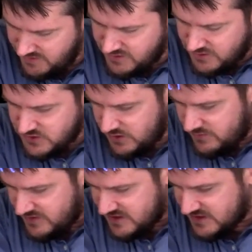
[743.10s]
So
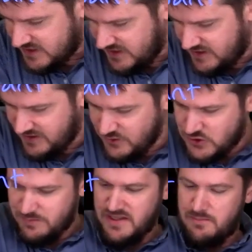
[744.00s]
this is, it used to
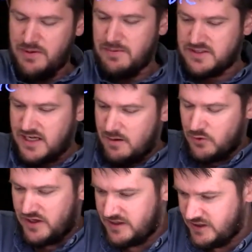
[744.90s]
be the peeping Tom
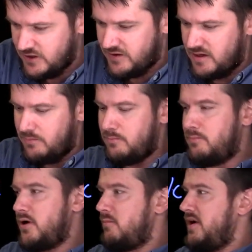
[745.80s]
would, get a
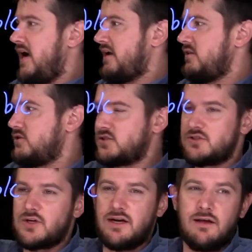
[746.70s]
pair of binoculars and
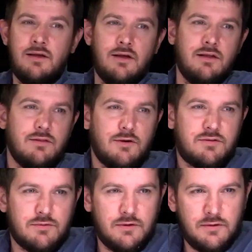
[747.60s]
try to look
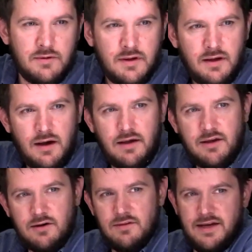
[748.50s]
through a
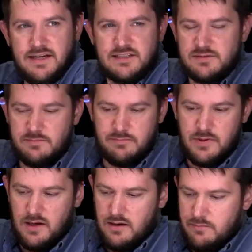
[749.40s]
young lady's
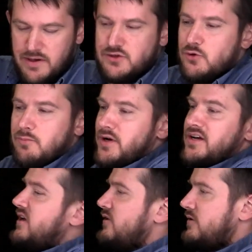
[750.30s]
bedroom window
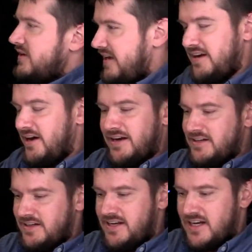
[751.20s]
at night
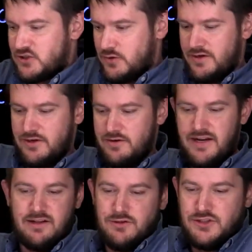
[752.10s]
and catch her in her
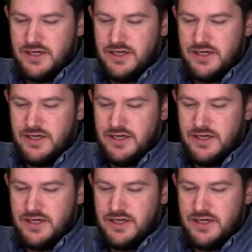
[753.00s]
negligee,